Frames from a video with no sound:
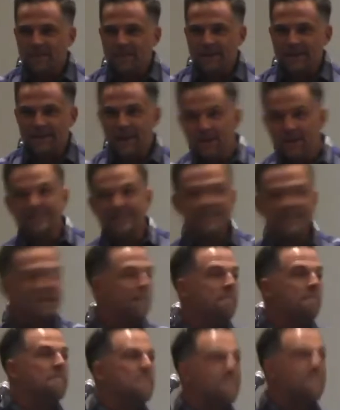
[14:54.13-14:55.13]
Now, this is a
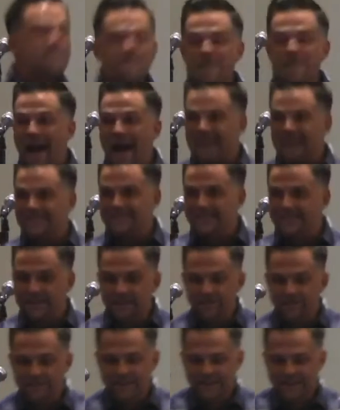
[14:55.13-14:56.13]

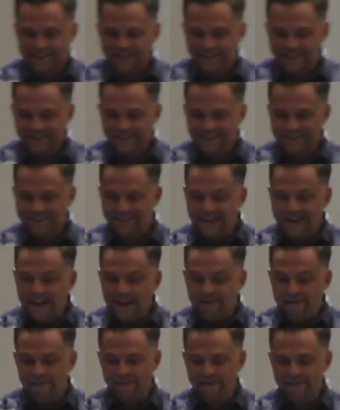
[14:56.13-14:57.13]
massive
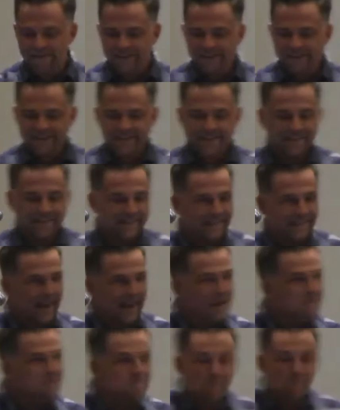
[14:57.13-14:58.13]
if,
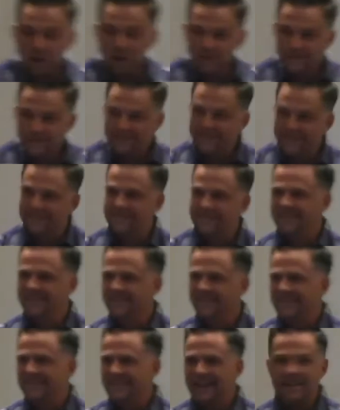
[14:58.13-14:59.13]
and Moses
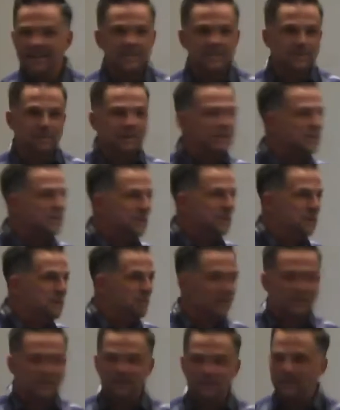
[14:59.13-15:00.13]
has spent too
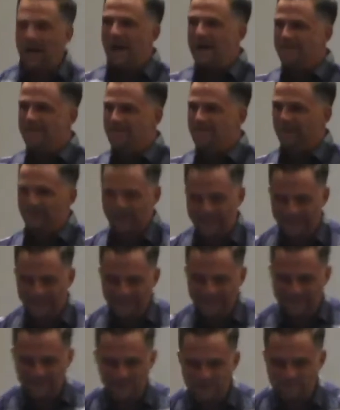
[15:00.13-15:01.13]
much time with
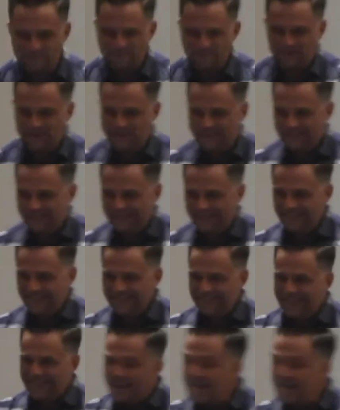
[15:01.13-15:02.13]
these people
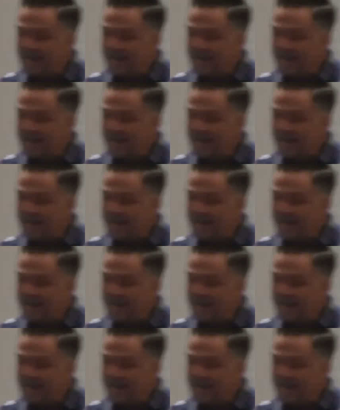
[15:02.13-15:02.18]
he